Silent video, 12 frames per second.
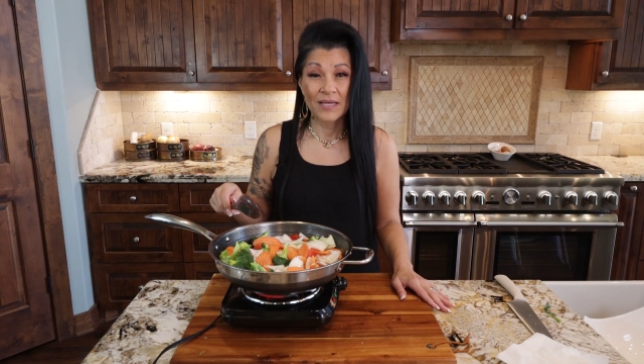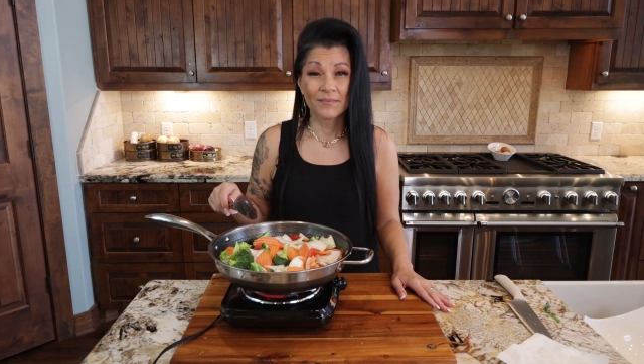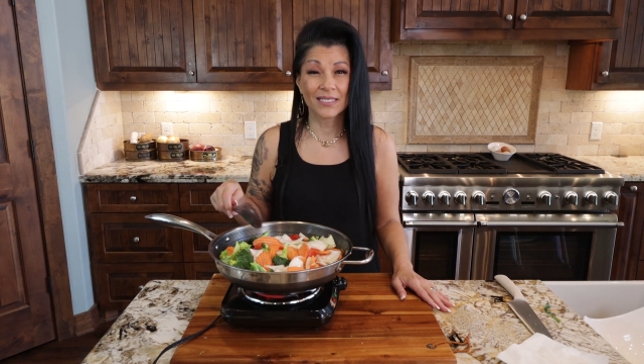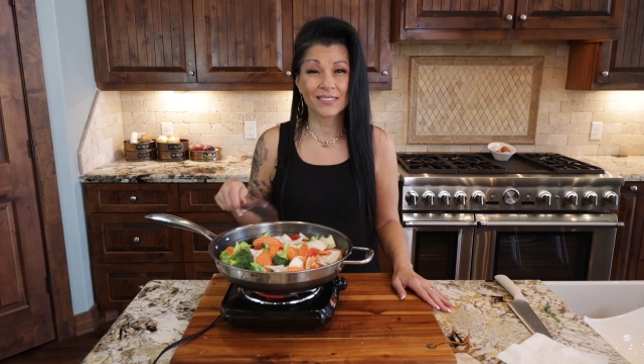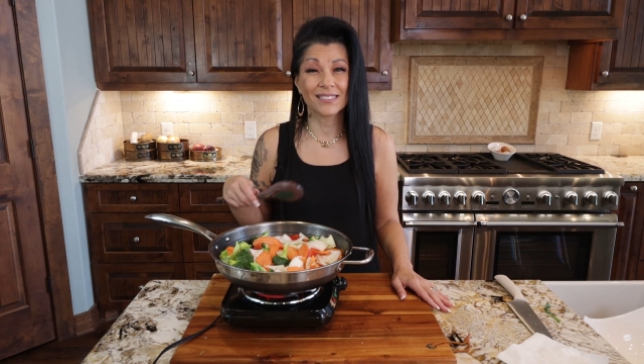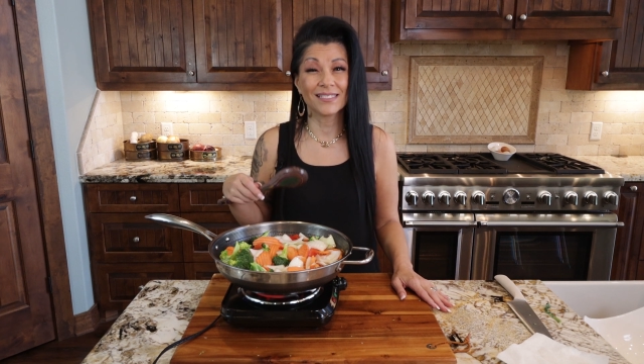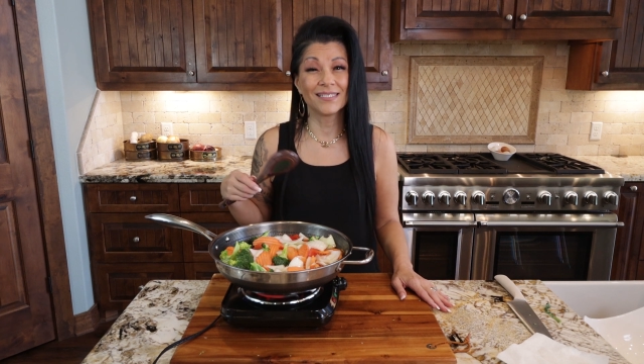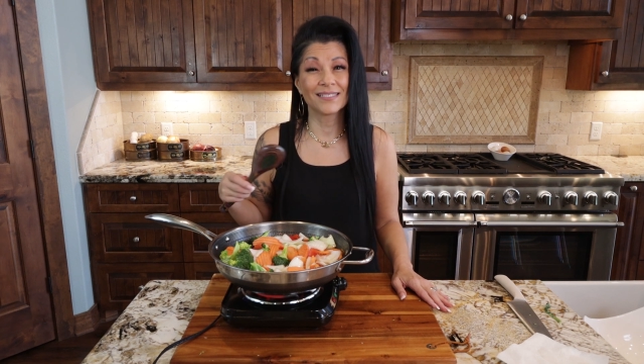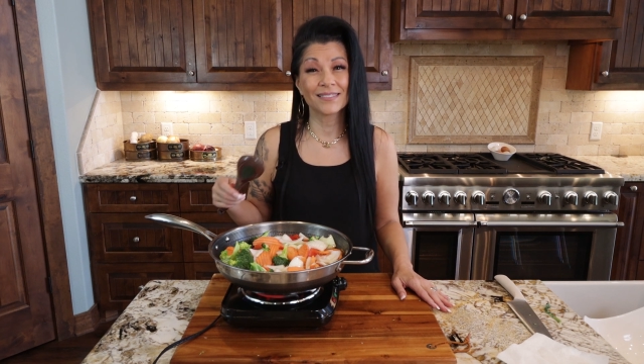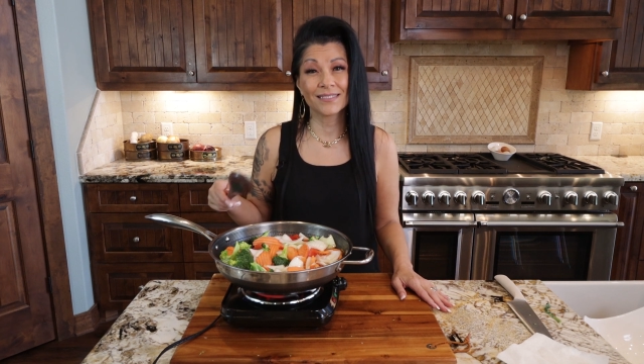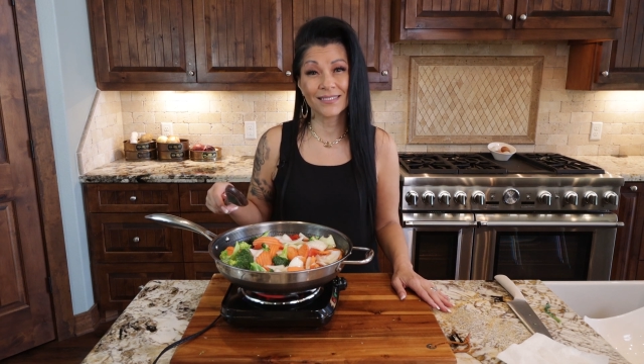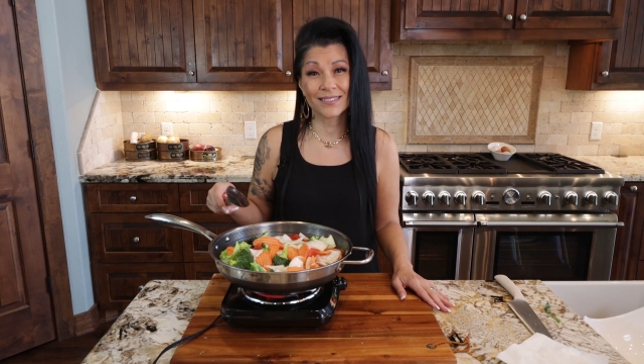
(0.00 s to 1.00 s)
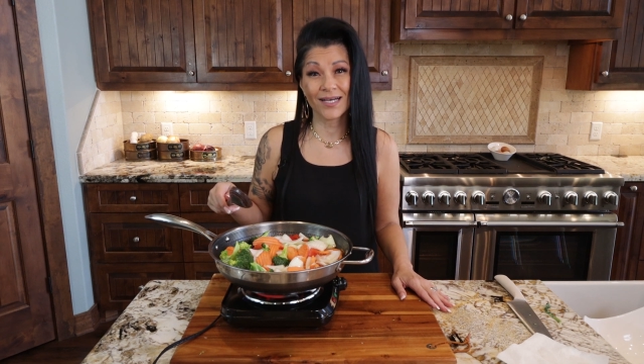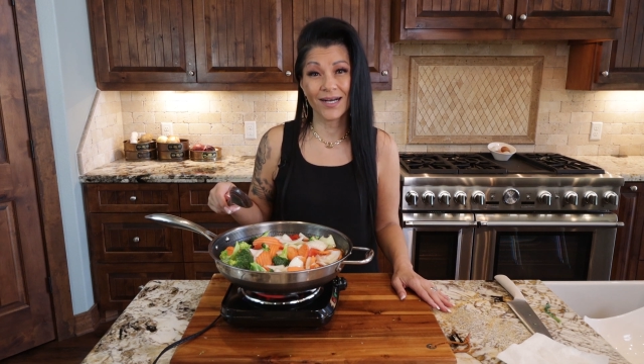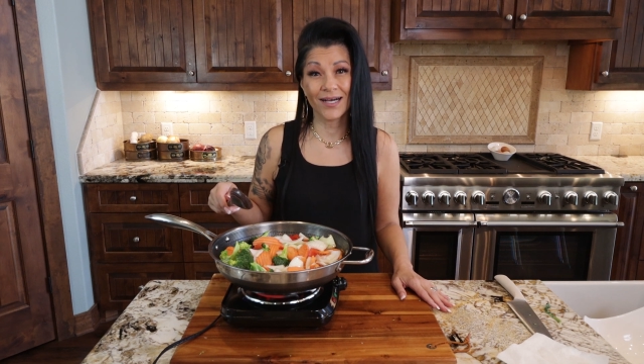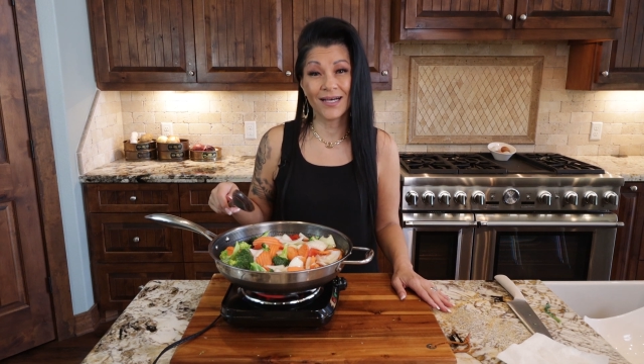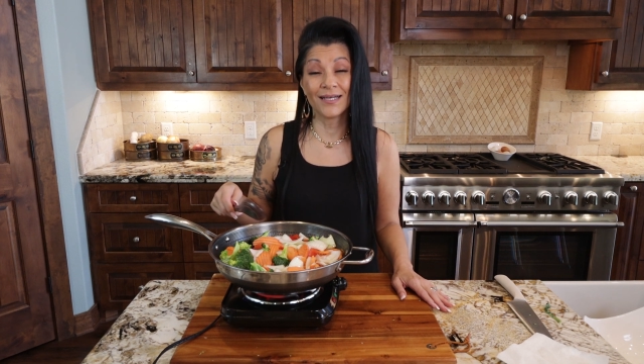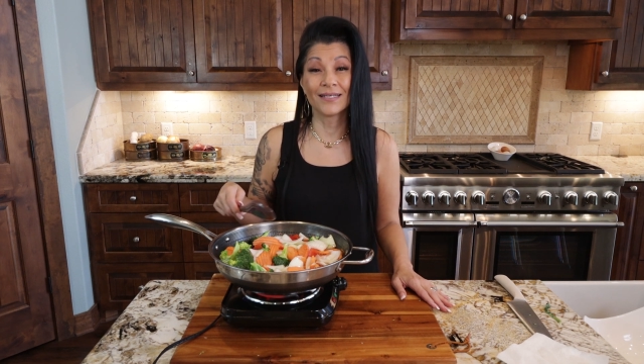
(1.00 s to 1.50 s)
because it isn't as
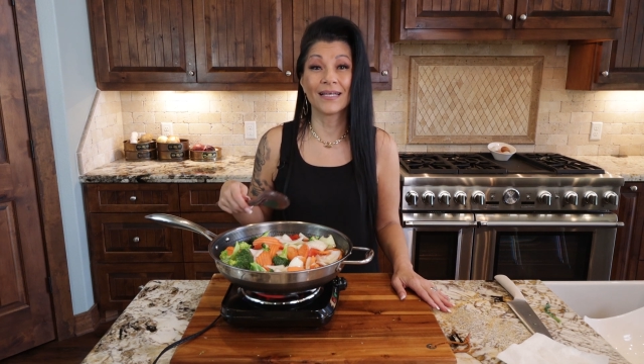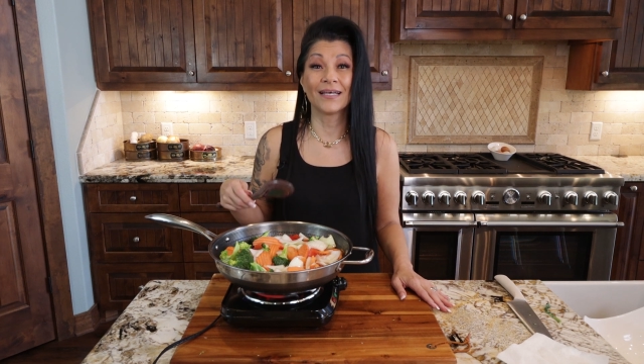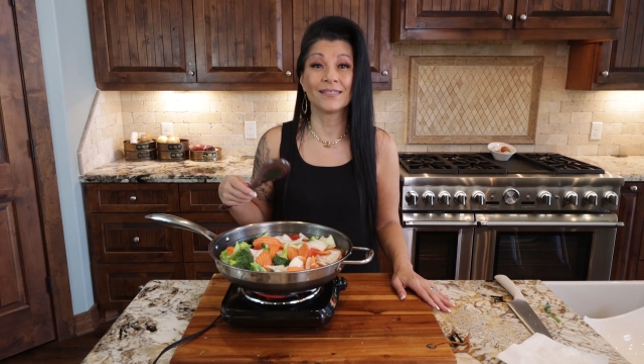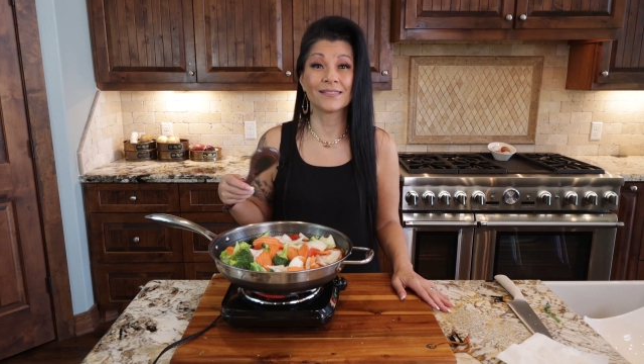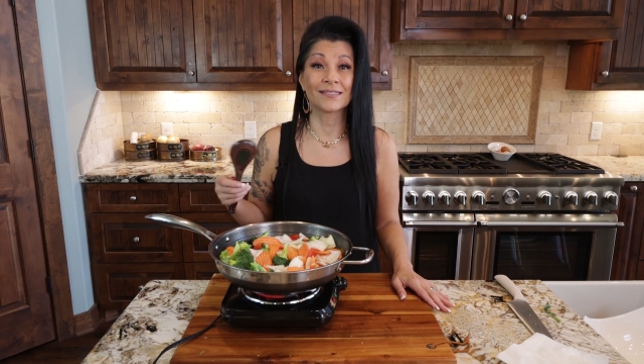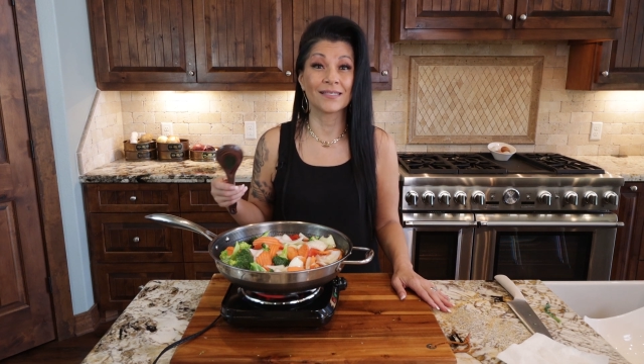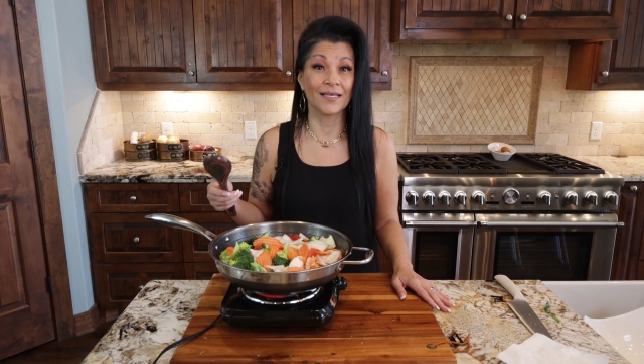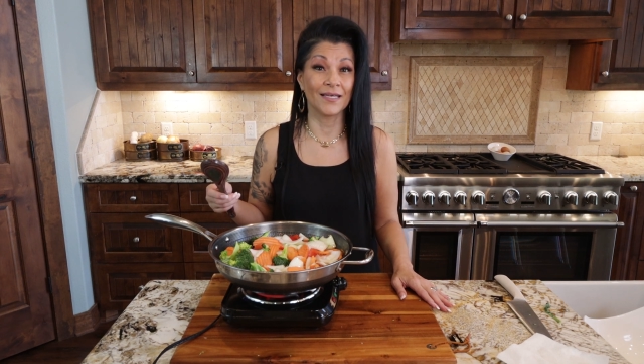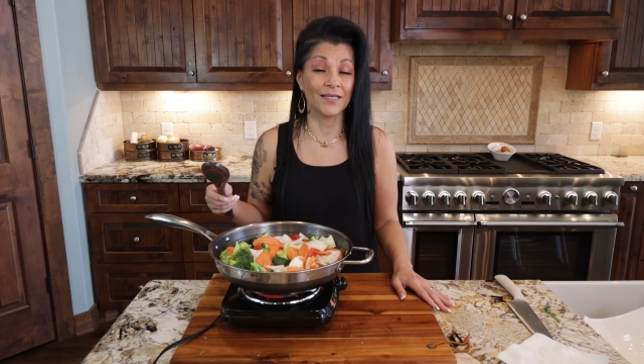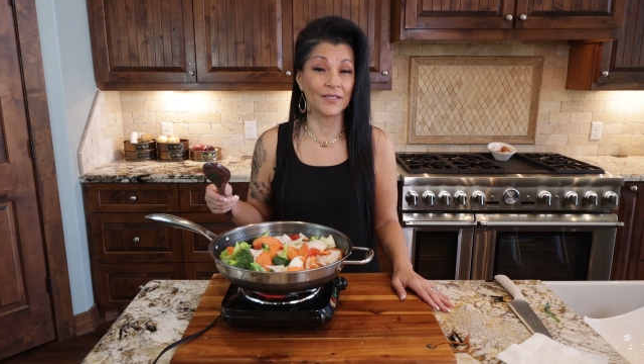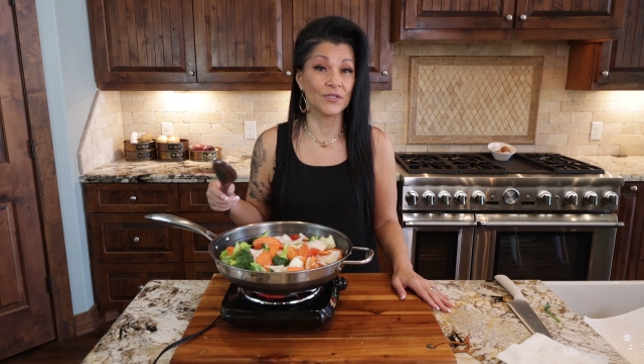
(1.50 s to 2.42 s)
hot as, say,